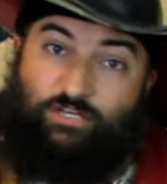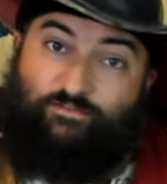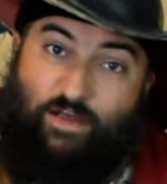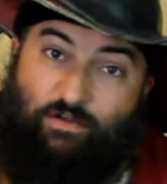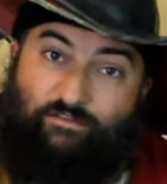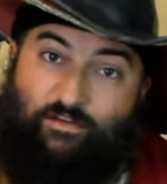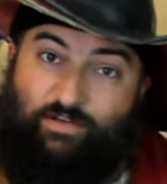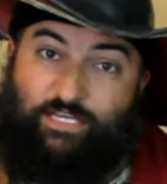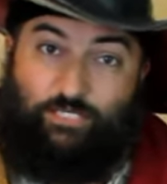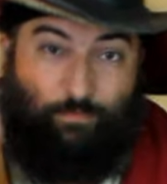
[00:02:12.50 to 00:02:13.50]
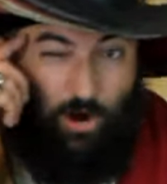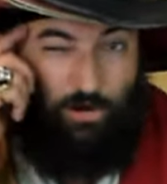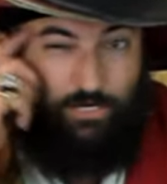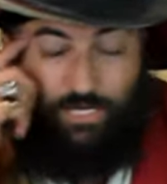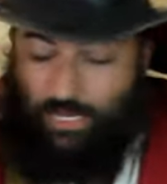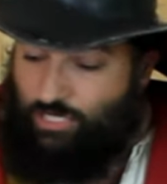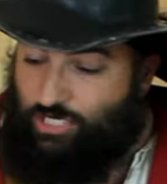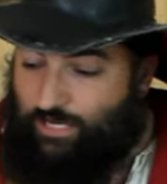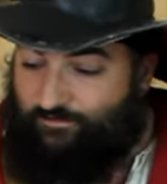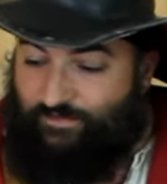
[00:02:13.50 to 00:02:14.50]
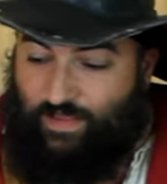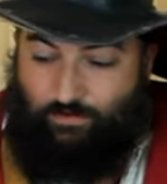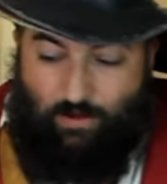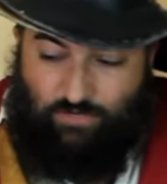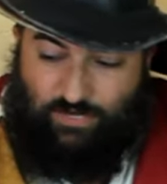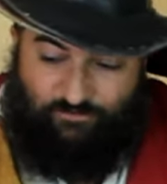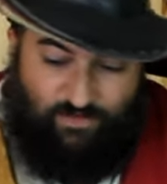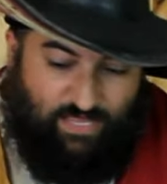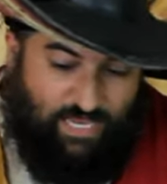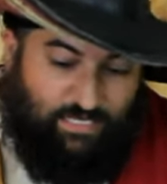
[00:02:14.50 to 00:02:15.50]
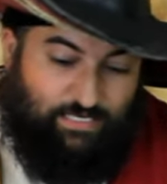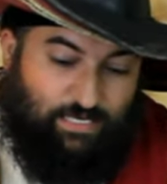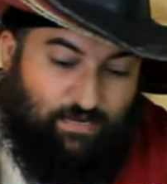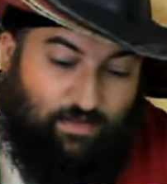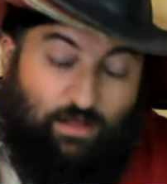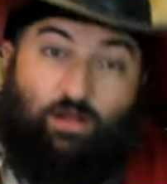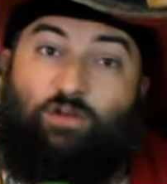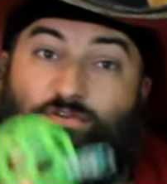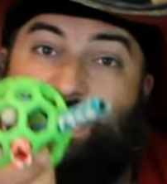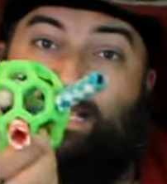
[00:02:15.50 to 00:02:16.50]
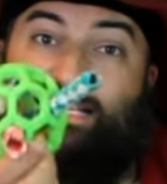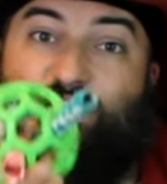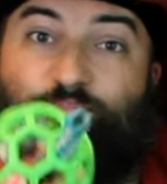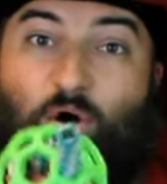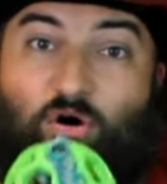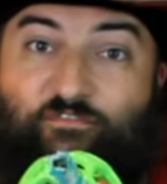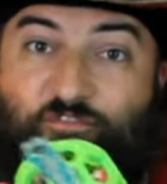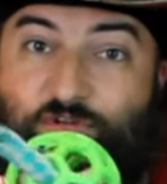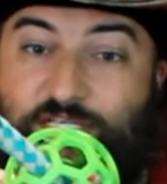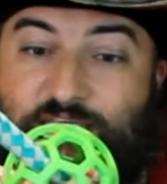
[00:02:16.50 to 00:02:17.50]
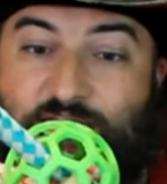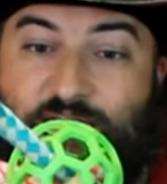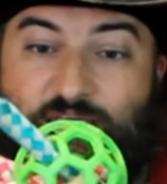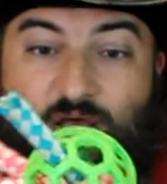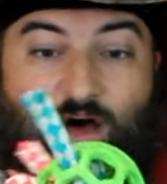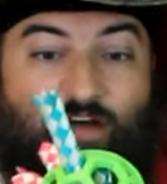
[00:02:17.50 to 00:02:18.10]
She's very, very smart. She can figure out different things take this ball for instance.